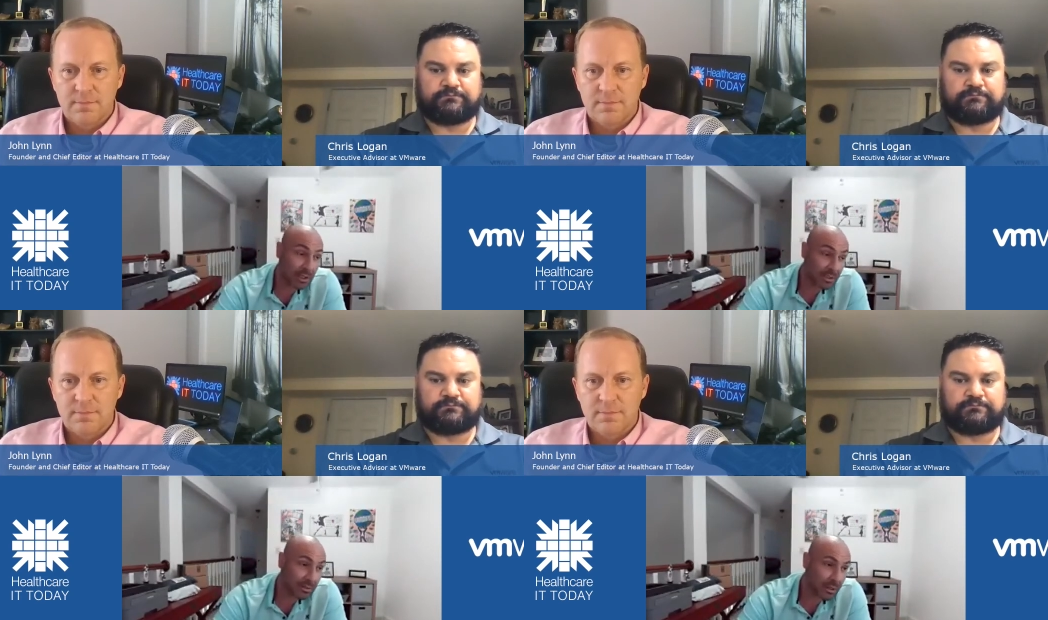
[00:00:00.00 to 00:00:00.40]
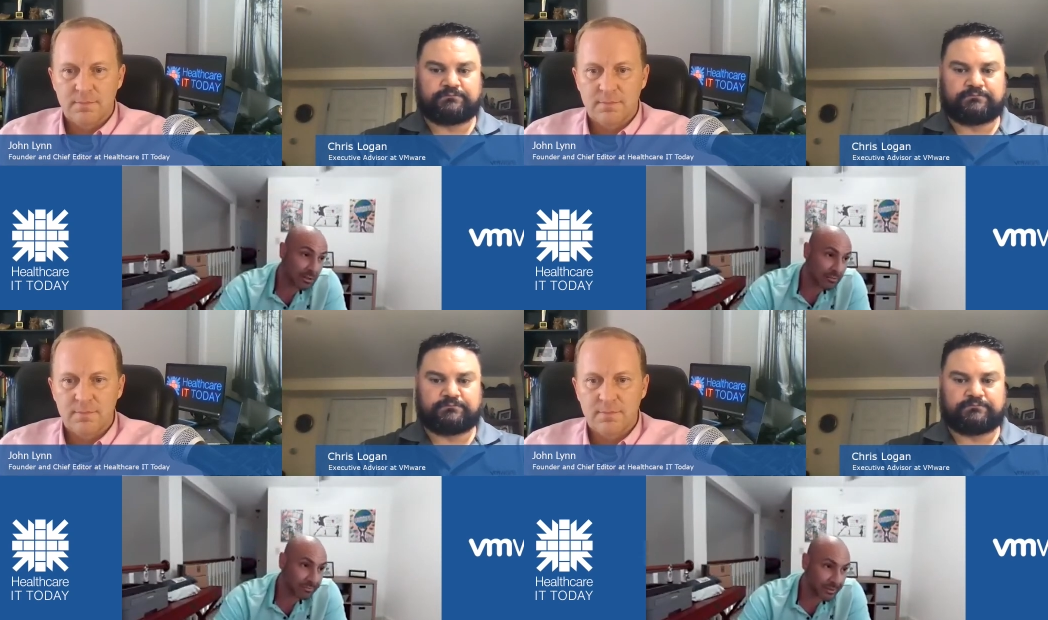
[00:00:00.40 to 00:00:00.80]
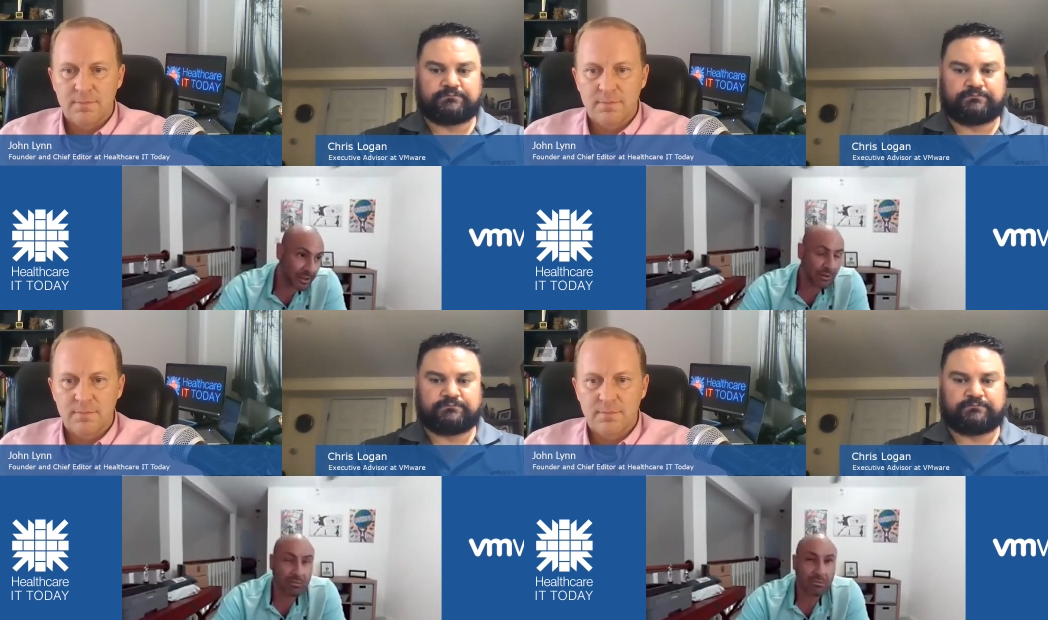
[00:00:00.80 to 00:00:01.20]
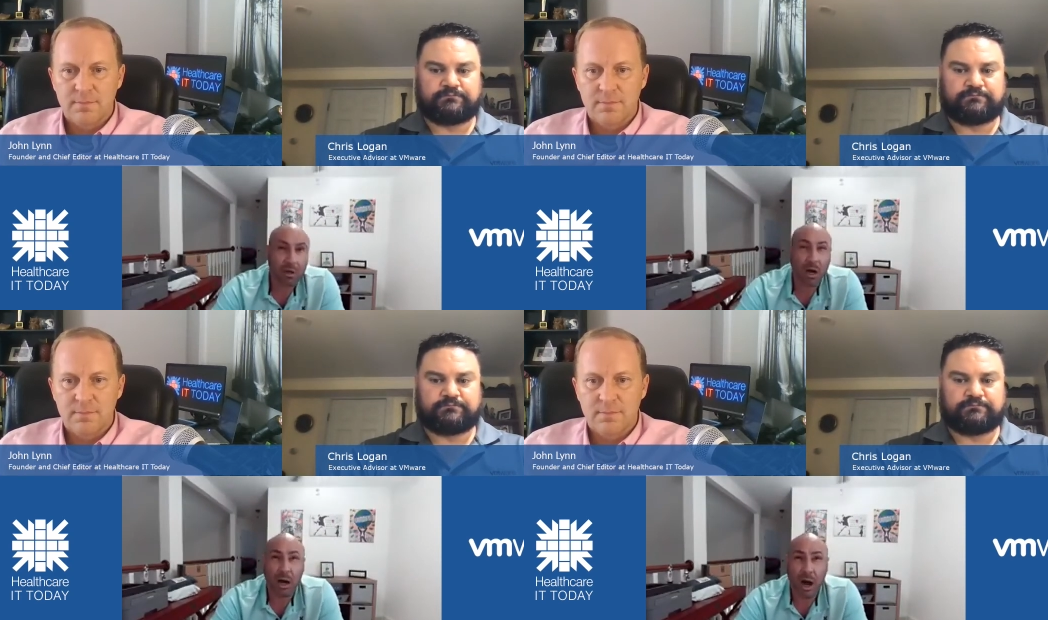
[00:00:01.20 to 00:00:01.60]
Speaker 1: or hyper, uh,
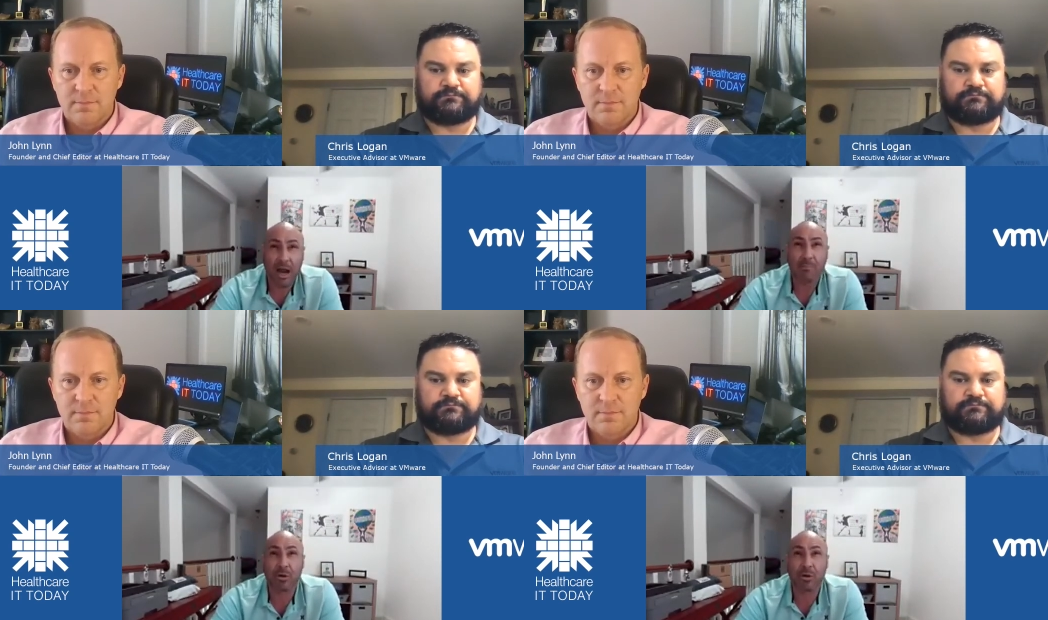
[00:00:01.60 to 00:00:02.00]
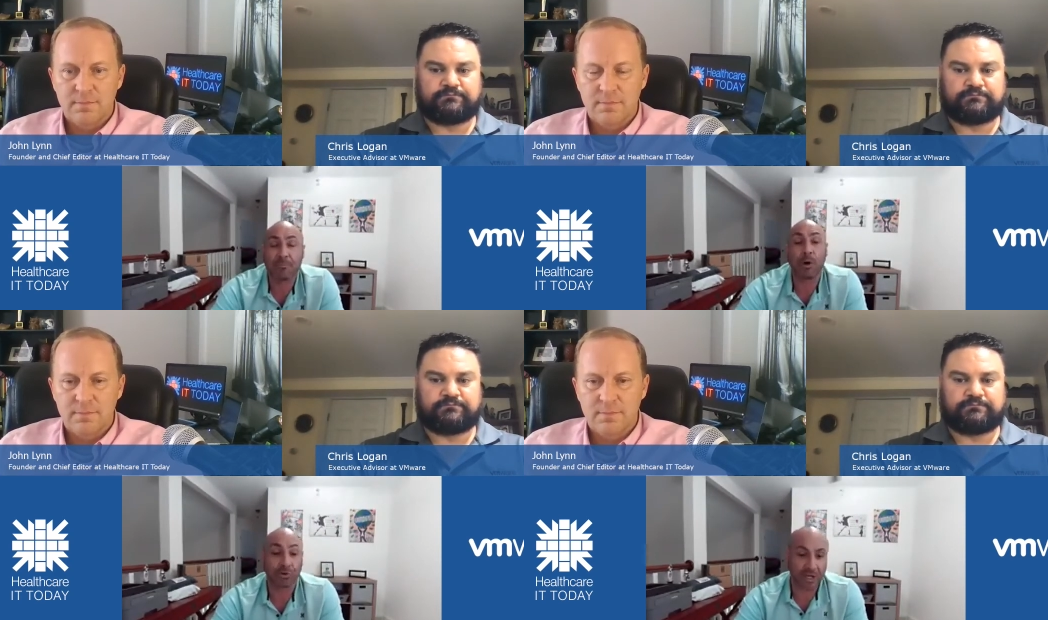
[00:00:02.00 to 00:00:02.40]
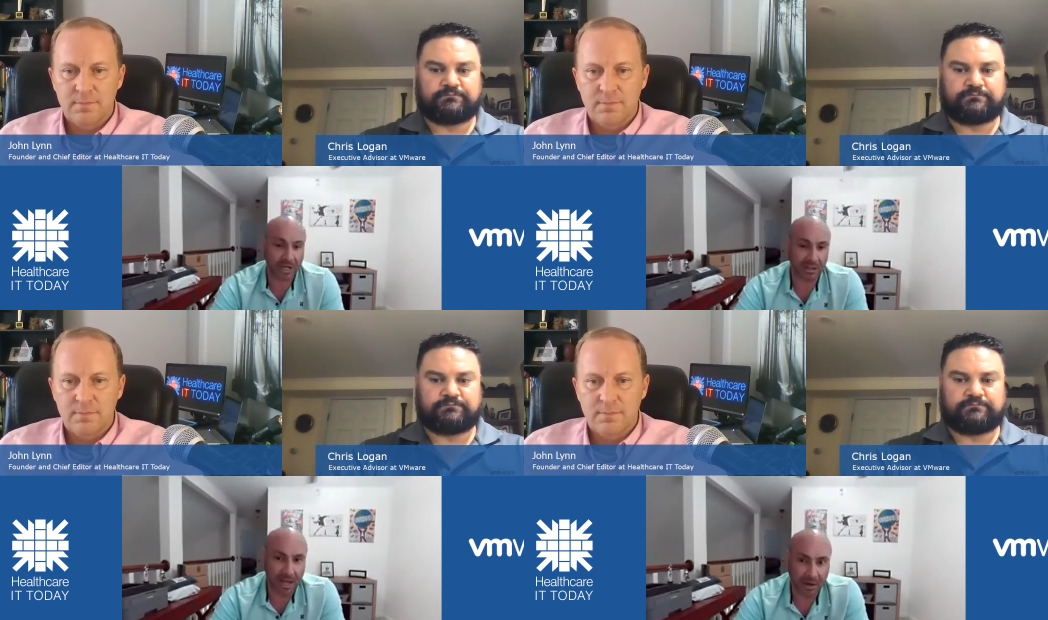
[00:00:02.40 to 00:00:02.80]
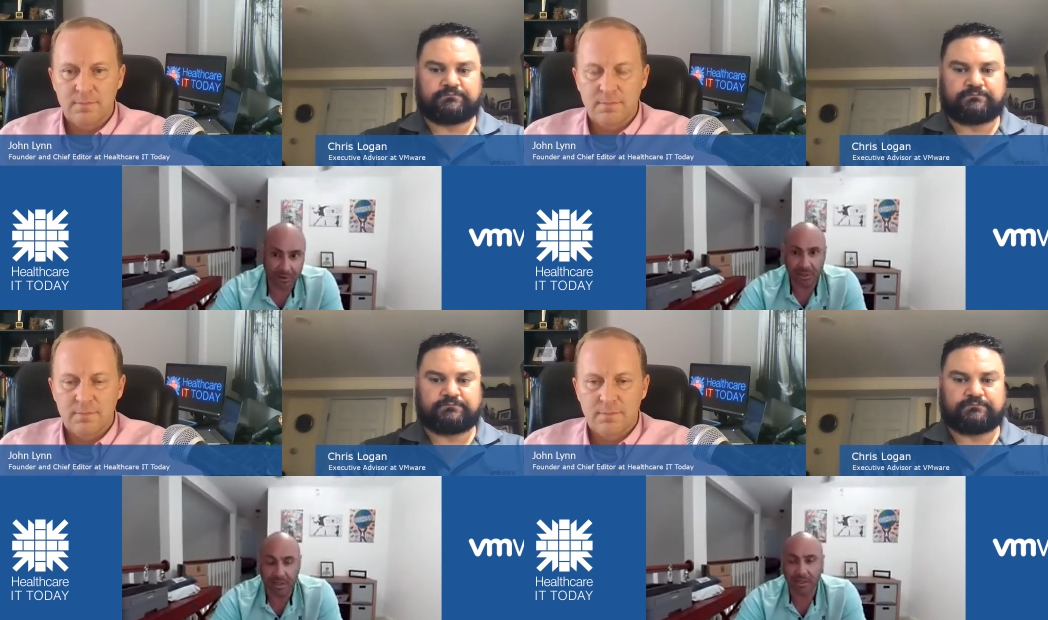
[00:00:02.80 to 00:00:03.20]
you know, hybrid
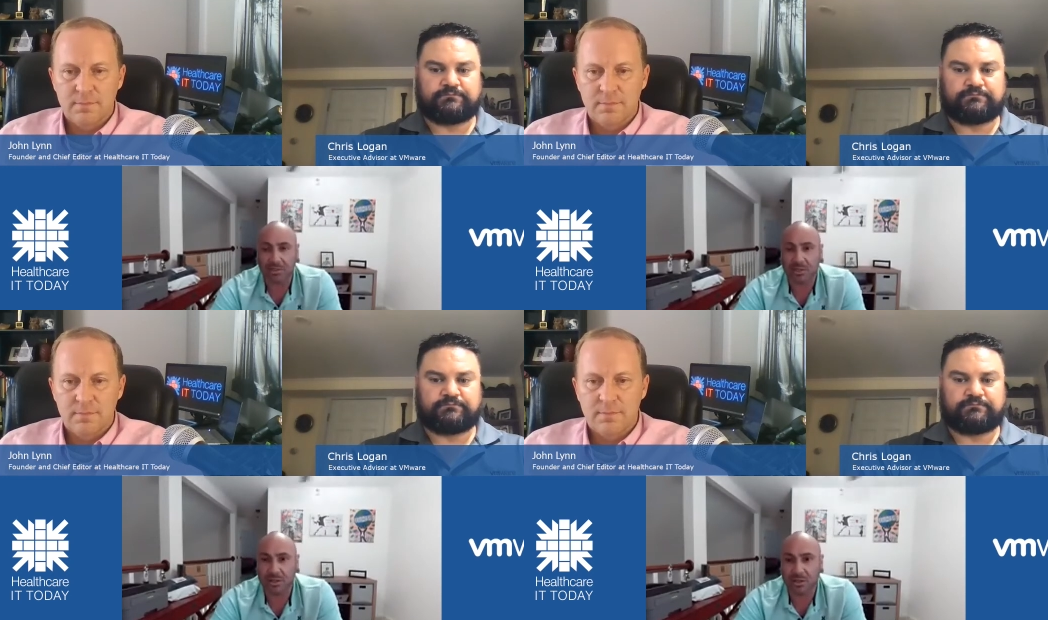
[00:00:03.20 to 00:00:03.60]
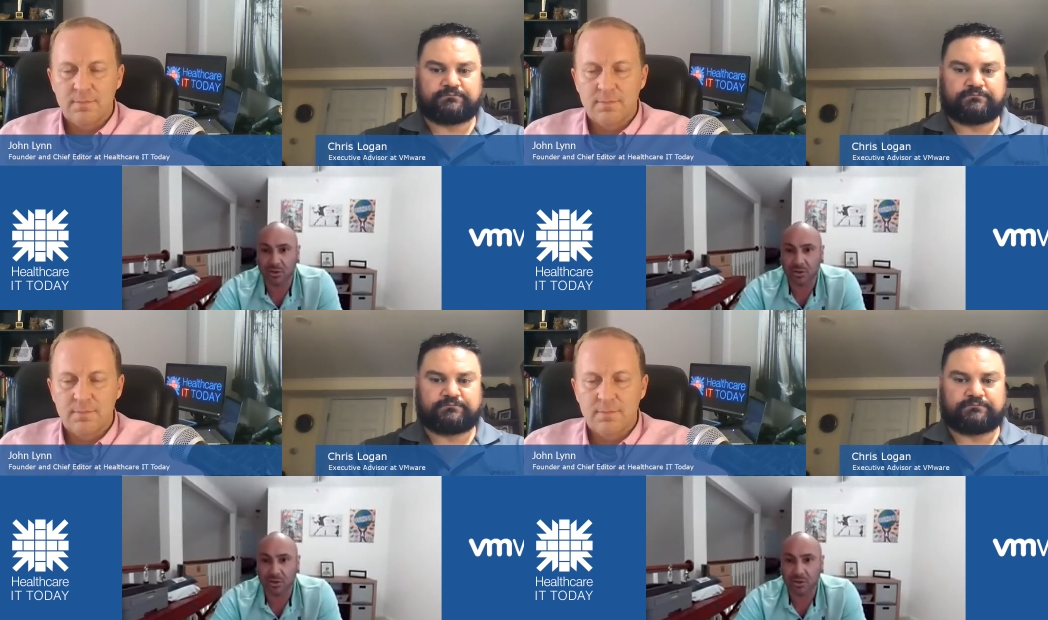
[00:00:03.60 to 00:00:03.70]
multi cloud